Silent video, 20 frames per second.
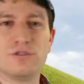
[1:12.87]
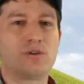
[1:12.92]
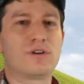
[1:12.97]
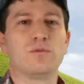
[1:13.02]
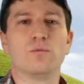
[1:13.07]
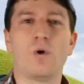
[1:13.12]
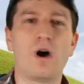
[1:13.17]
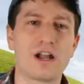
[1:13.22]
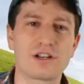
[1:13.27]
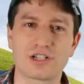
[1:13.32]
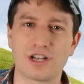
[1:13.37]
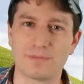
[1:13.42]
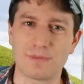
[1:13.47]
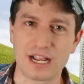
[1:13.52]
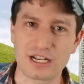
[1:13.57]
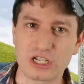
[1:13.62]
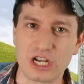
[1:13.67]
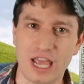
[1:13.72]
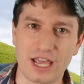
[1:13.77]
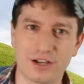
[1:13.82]
you can watch on
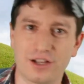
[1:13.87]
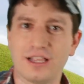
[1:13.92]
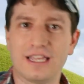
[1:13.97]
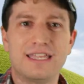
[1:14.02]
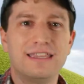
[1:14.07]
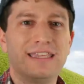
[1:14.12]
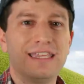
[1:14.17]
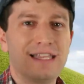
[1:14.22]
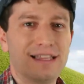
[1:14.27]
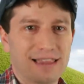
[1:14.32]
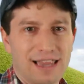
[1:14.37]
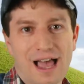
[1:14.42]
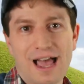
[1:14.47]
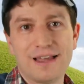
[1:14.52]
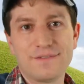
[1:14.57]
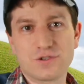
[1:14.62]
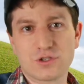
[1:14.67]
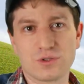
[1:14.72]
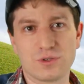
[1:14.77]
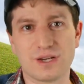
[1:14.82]
my channel in the
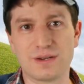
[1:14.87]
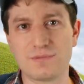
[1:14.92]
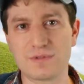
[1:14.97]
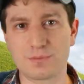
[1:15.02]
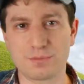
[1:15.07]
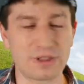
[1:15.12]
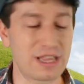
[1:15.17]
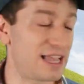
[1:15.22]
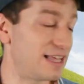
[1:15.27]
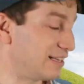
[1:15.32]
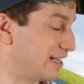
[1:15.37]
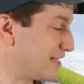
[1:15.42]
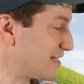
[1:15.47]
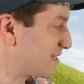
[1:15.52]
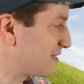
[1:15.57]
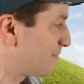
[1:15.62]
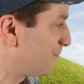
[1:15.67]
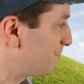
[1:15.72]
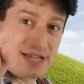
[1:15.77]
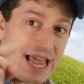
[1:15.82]
live streams playlist.